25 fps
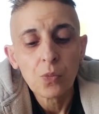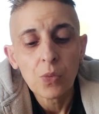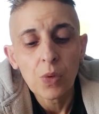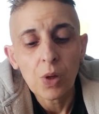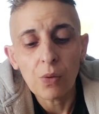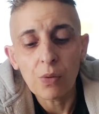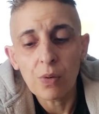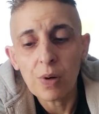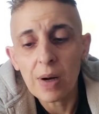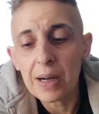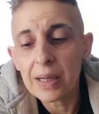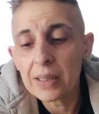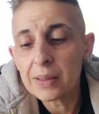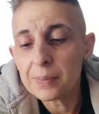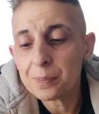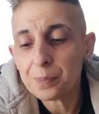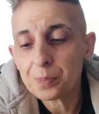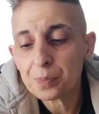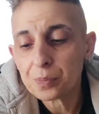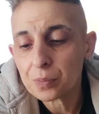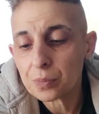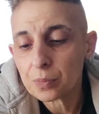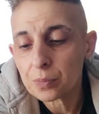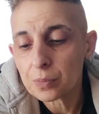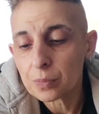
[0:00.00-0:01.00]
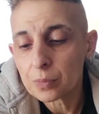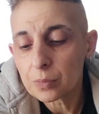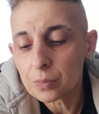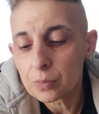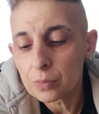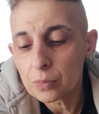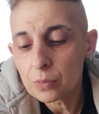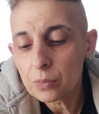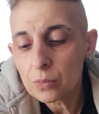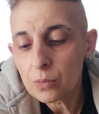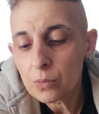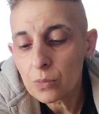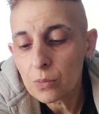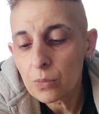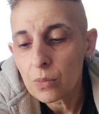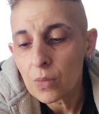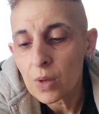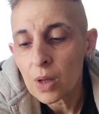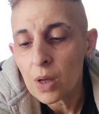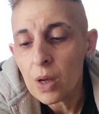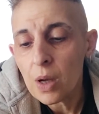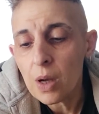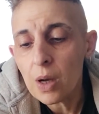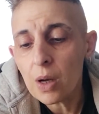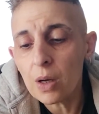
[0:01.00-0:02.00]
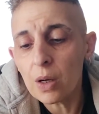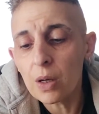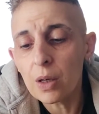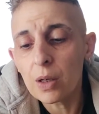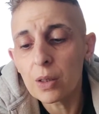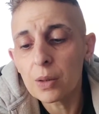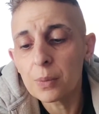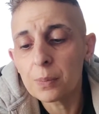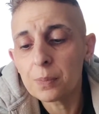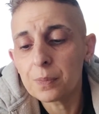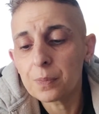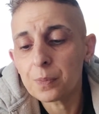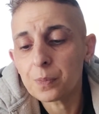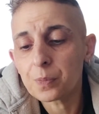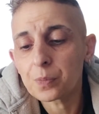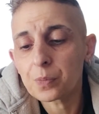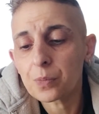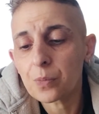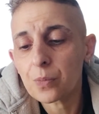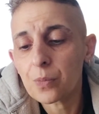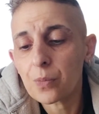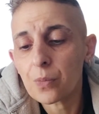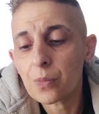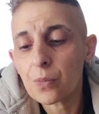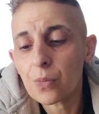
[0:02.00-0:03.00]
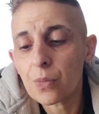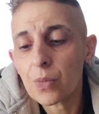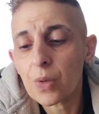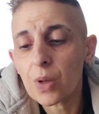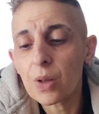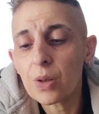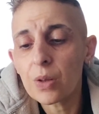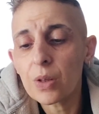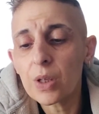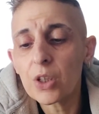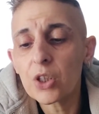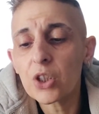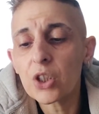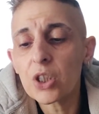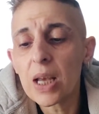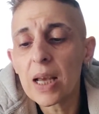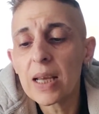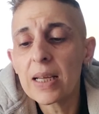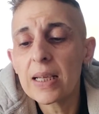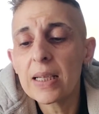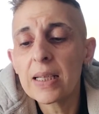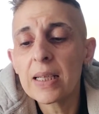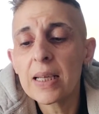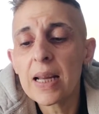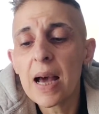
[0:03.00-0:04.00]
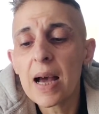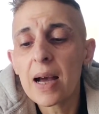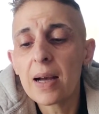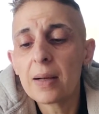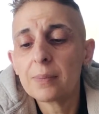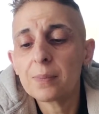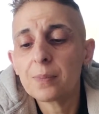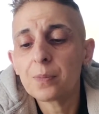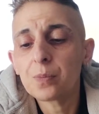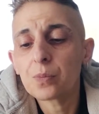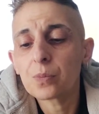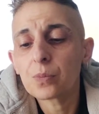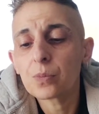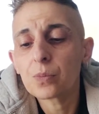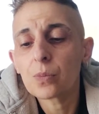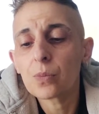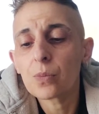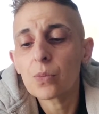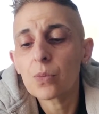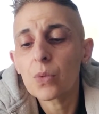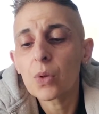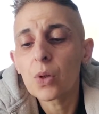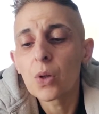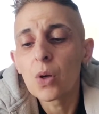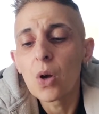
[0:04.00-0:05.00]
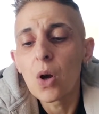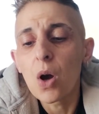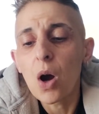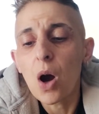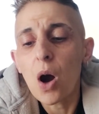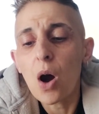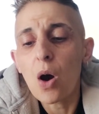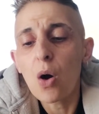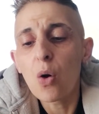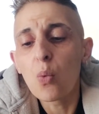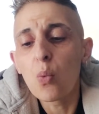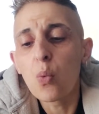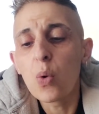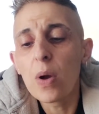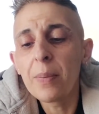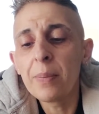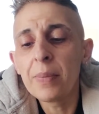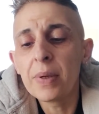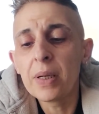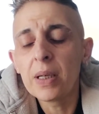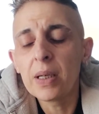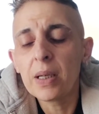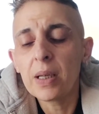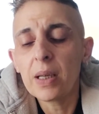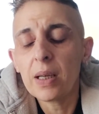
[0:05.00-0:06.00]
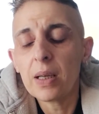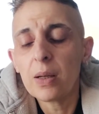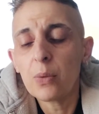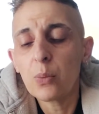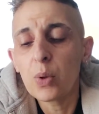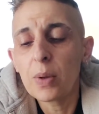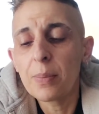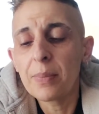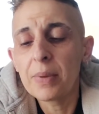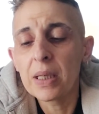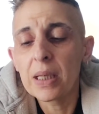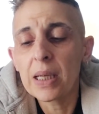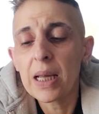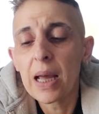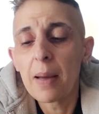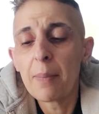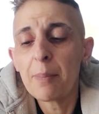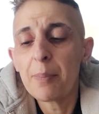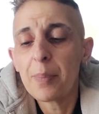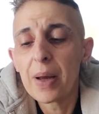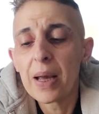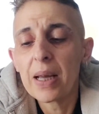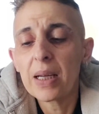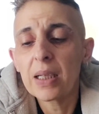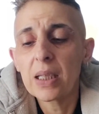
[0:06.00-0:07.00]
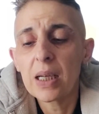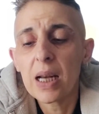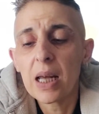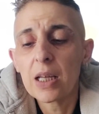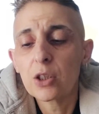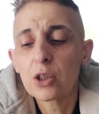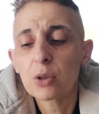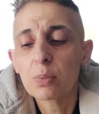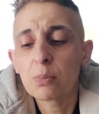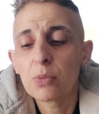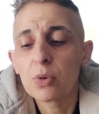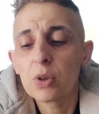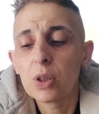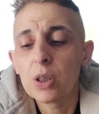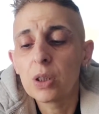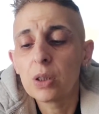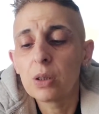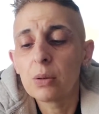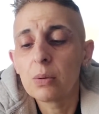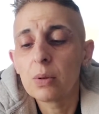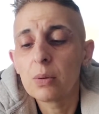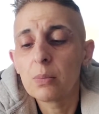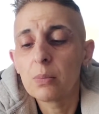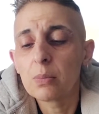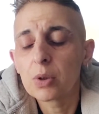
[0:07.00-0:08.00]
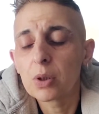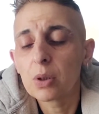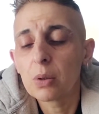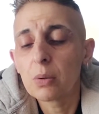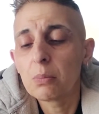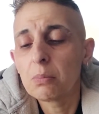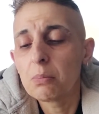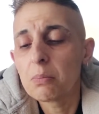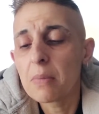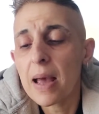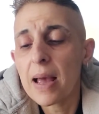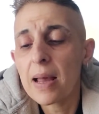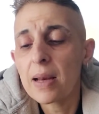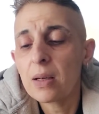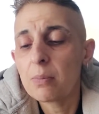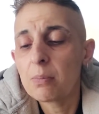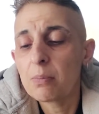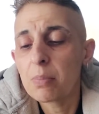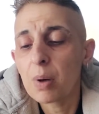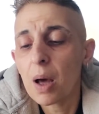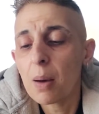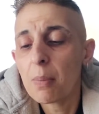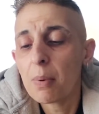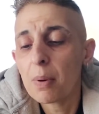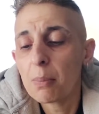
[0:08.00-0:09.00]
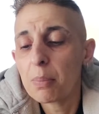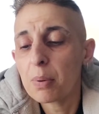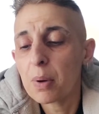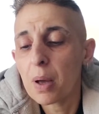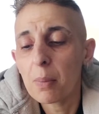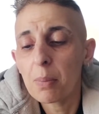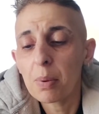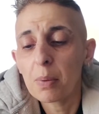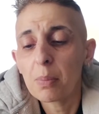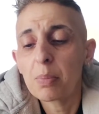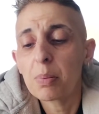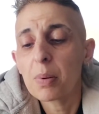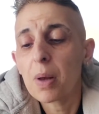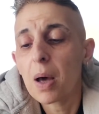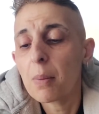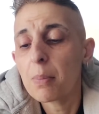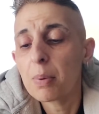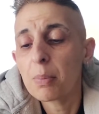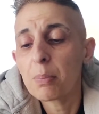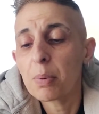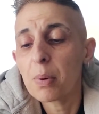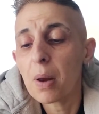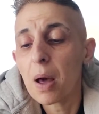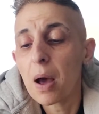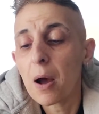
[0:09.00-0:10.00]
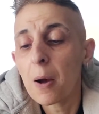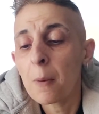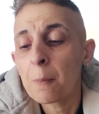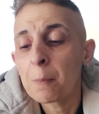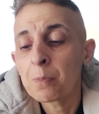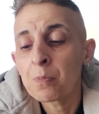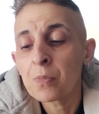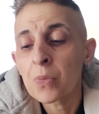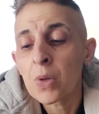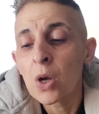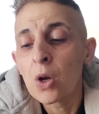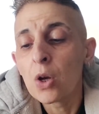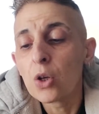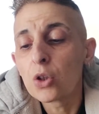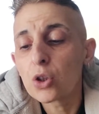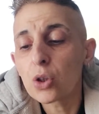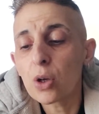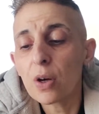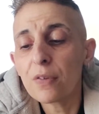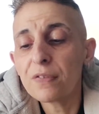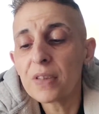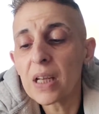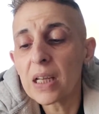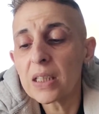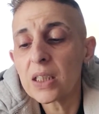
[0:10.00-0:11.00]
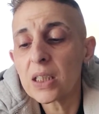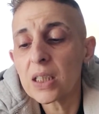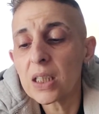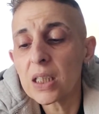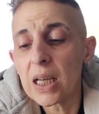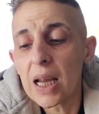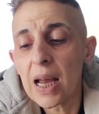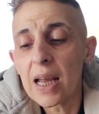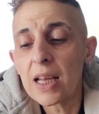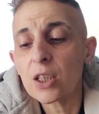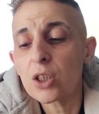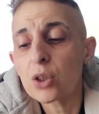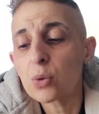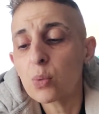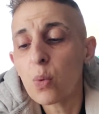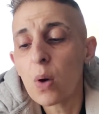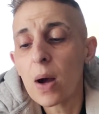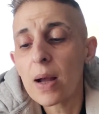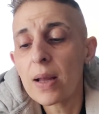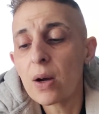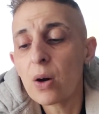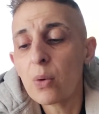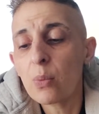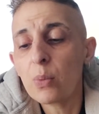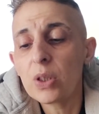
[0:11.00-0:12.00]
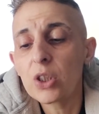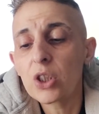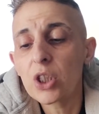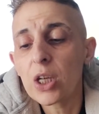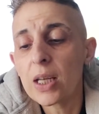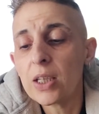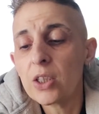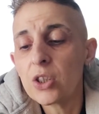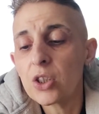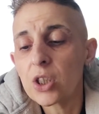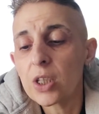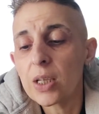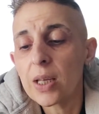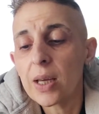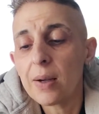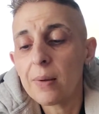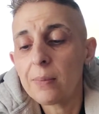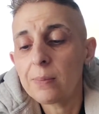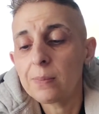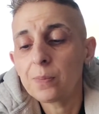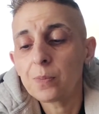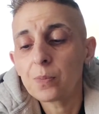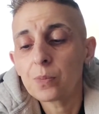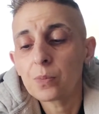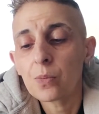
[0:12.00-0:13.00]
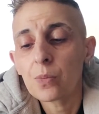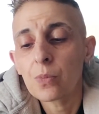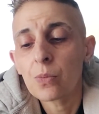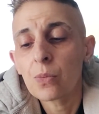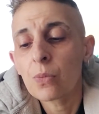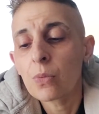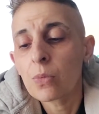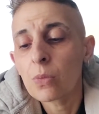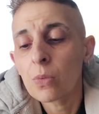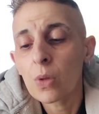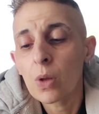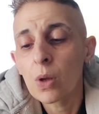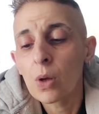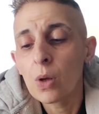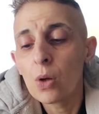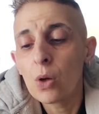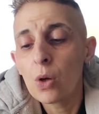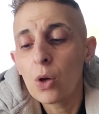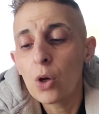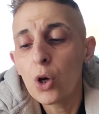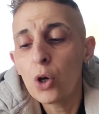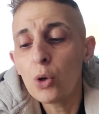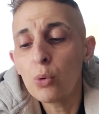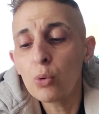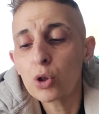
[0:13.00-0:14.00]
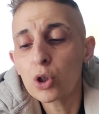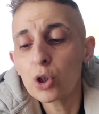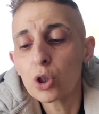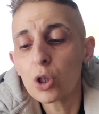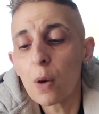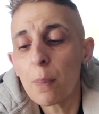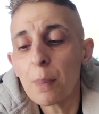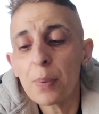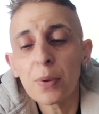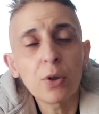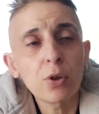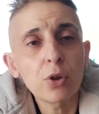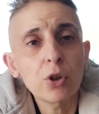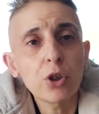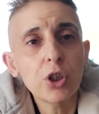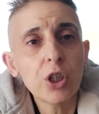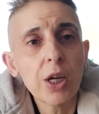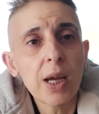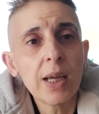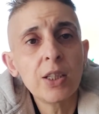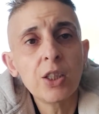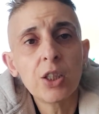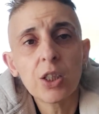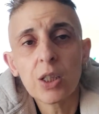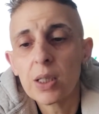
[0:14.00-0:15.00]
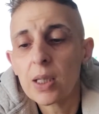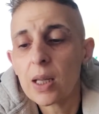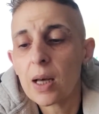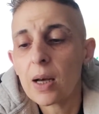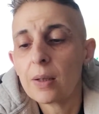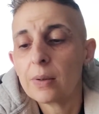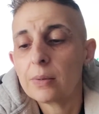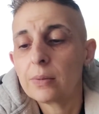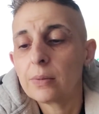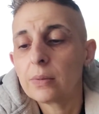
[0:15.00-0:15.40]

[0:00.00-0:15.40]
Right? They're saying that, oh, women are getting paid less money than men and blah, blah, blah, blah, blah, blah, blah. So if that's the case, why aren't we changing it? Who's stopping us changing that?